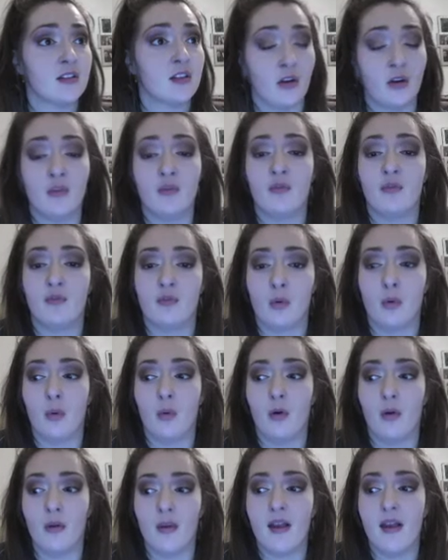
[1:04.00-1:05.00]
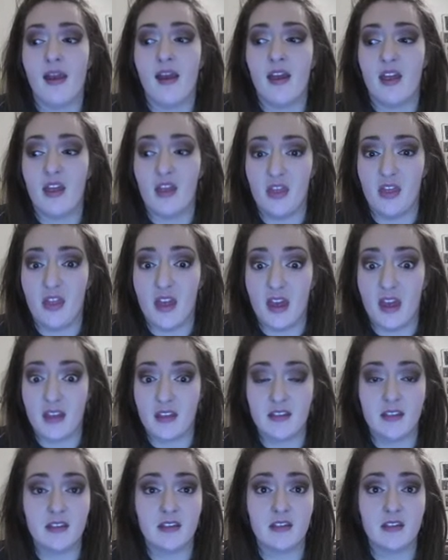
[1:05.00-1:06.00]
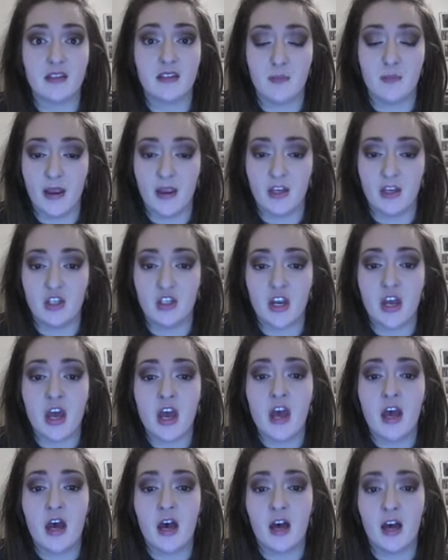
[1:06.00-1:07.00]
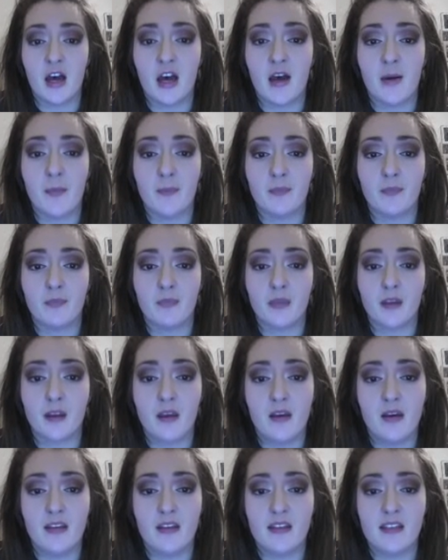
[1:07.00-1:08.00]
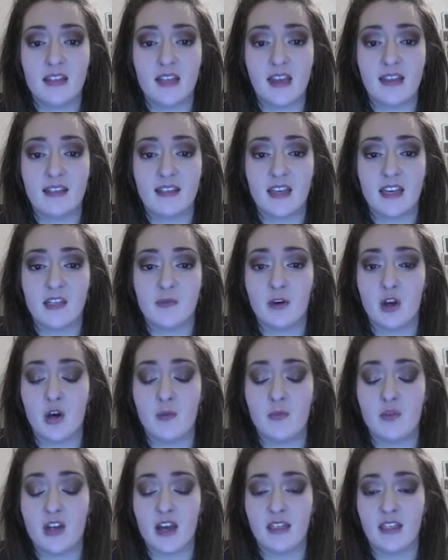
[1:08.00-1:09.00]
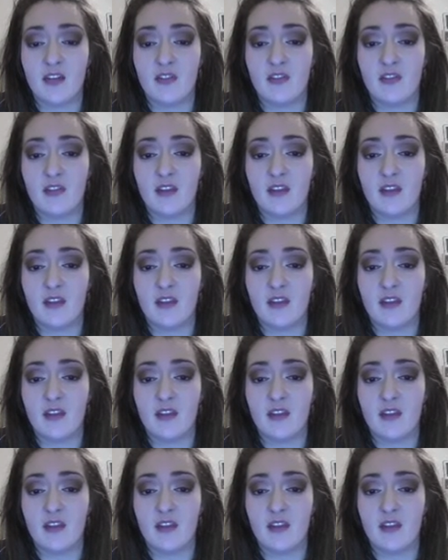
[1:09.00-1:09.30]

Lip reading: on for this speech. You can see assessment objective